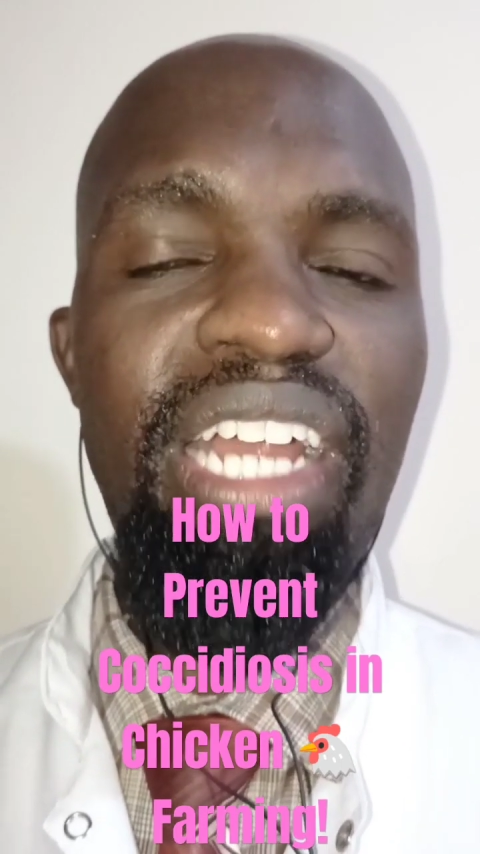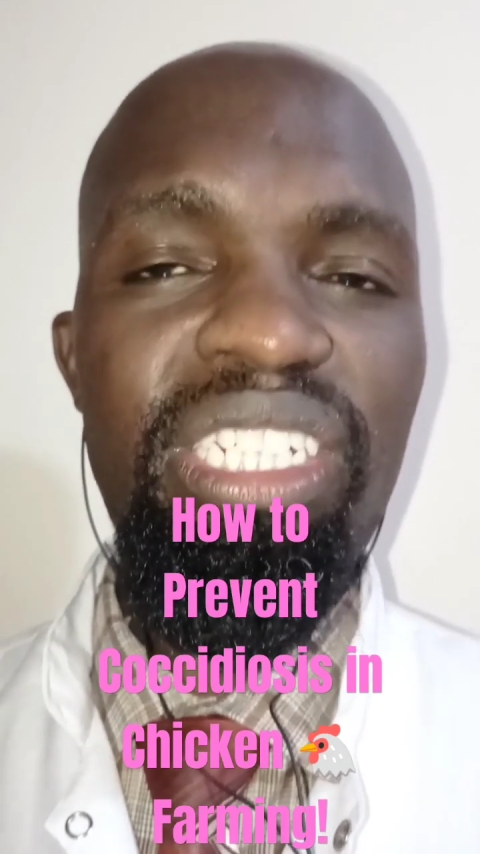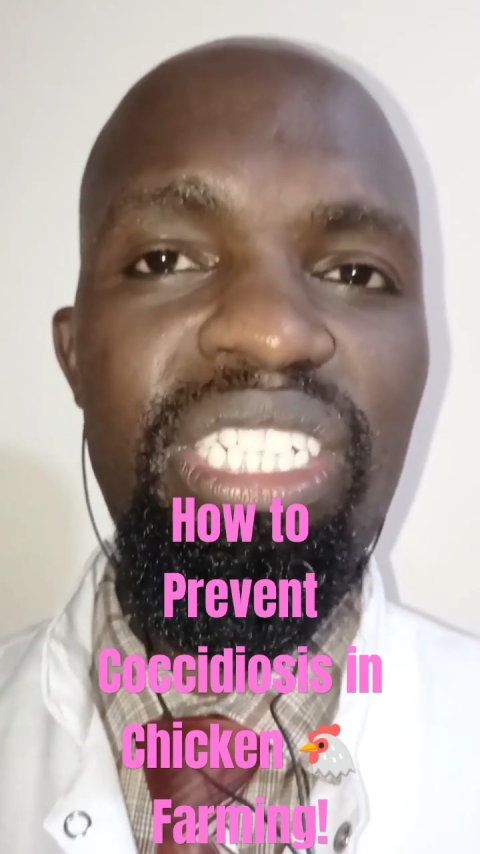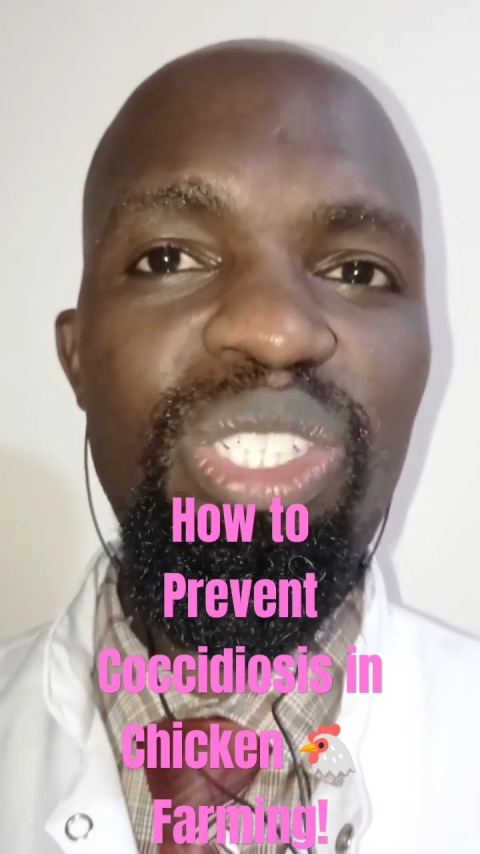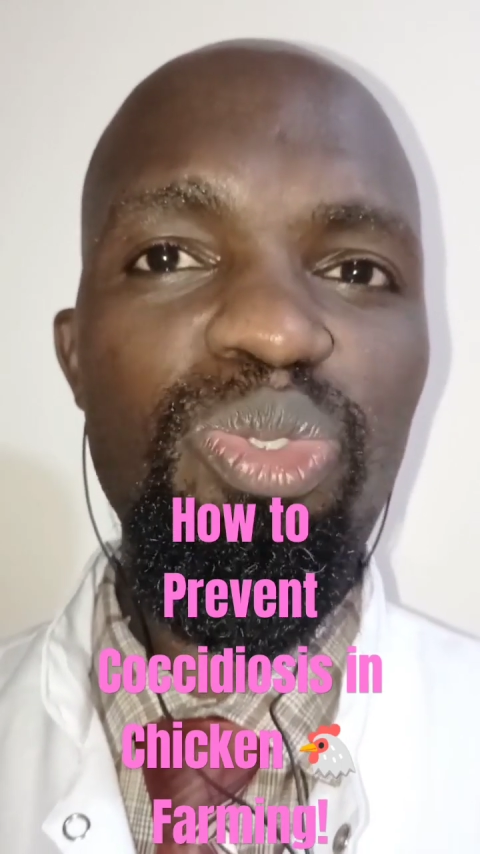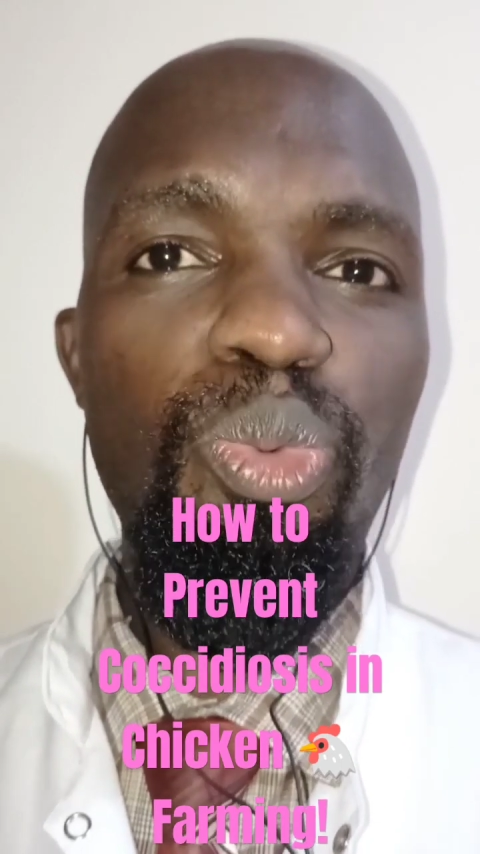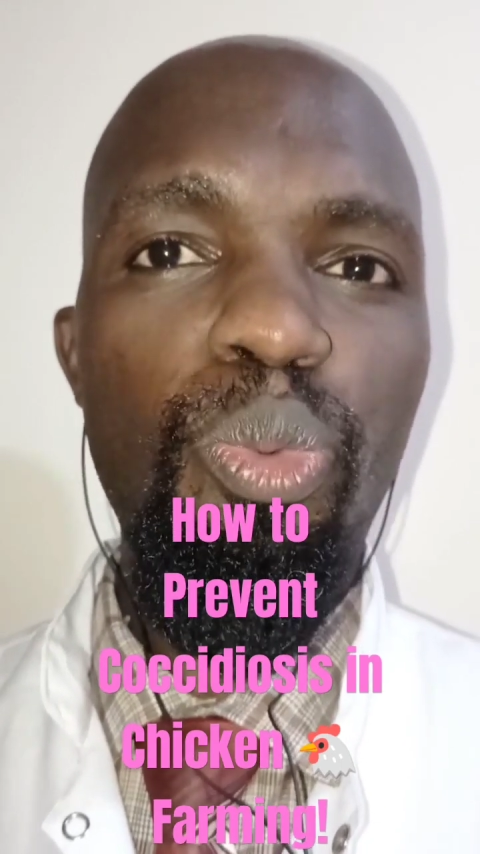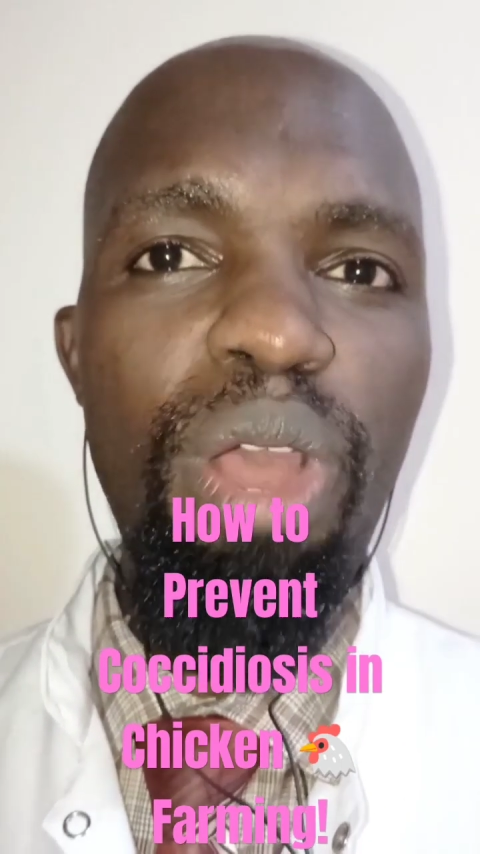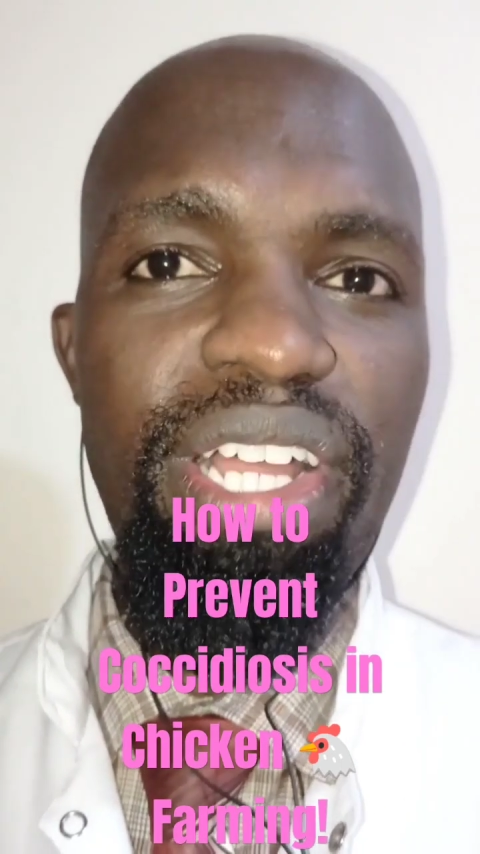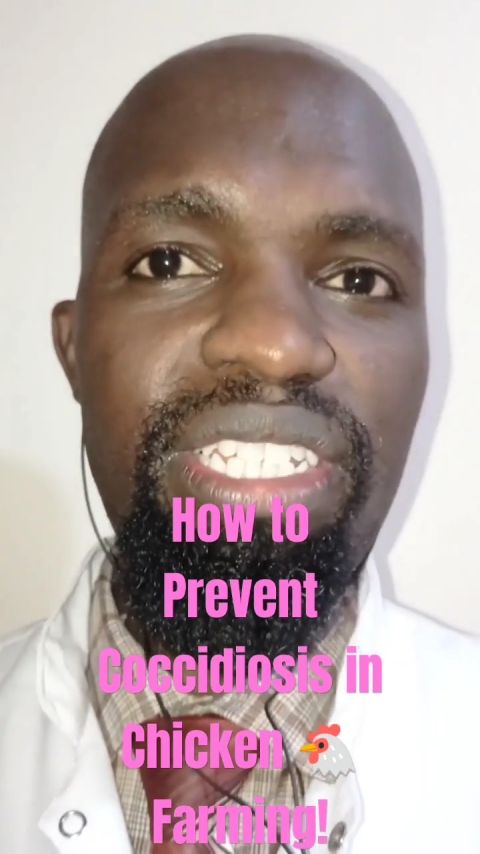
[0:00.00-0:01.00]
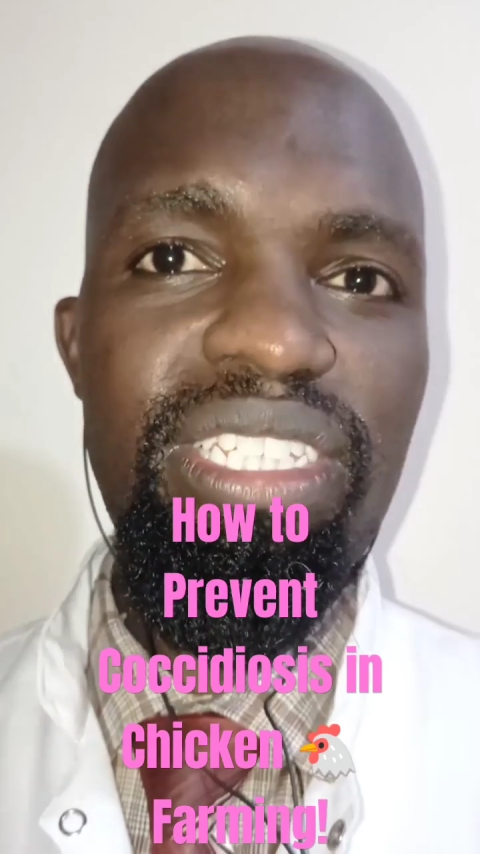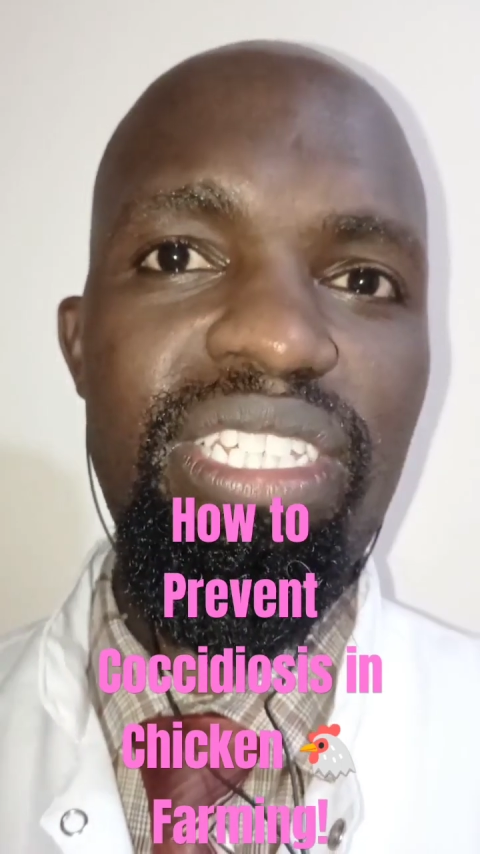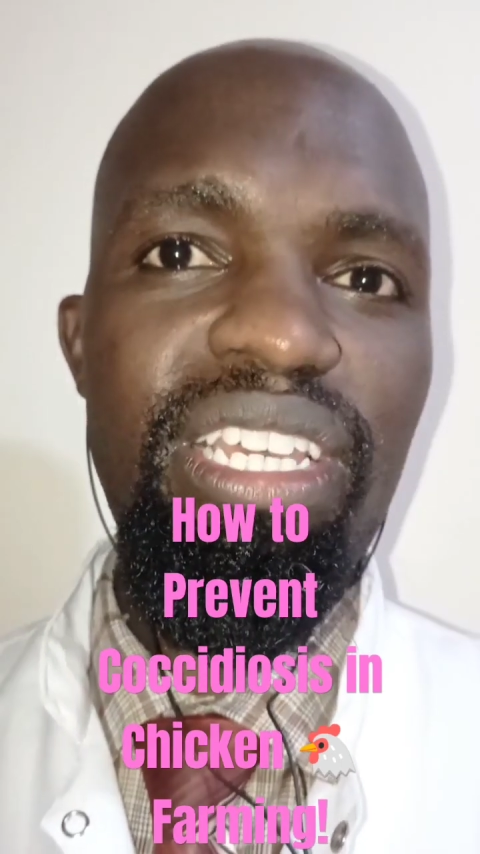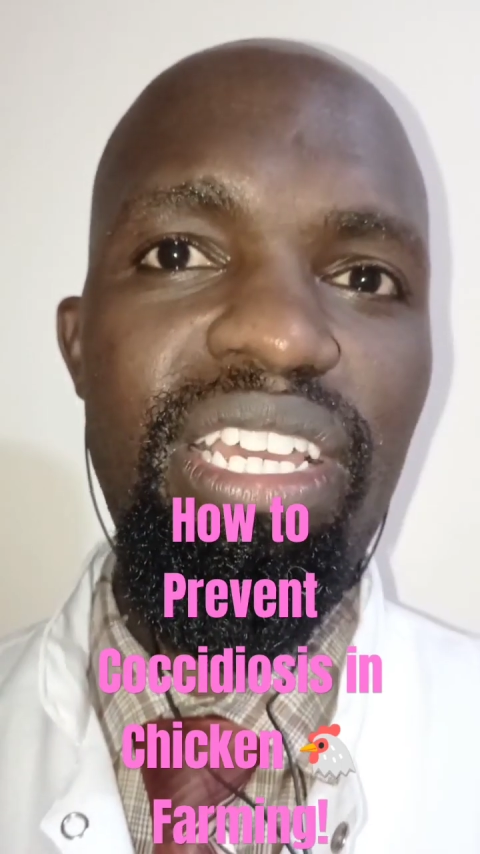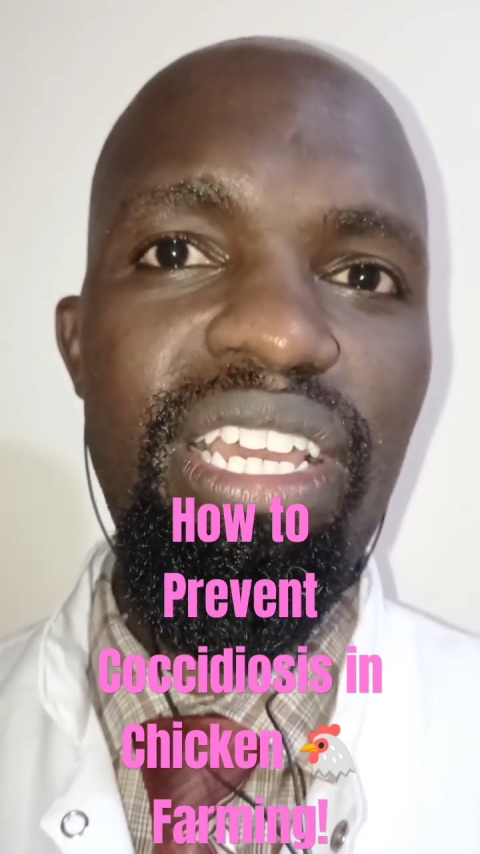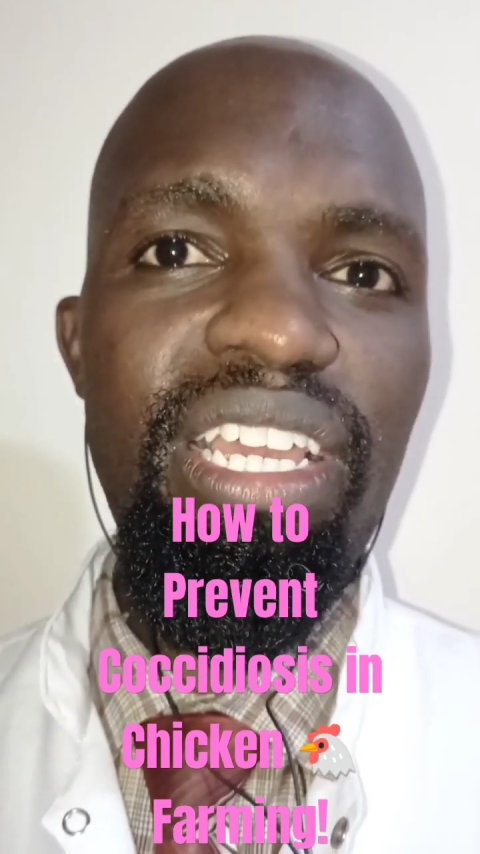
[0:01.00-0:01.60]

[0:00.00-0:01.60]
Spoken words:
at least once